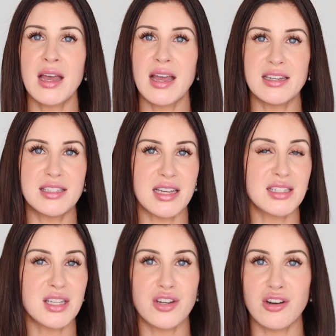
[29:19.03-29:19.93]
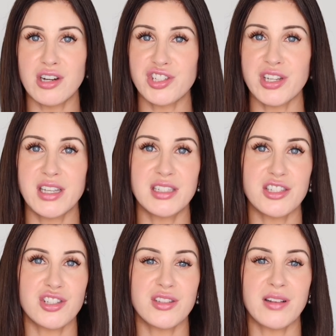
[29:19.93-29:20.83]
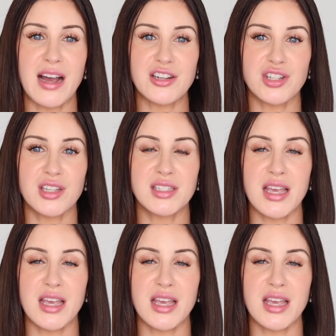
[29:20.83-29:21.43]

It does nourish and condition the lashes.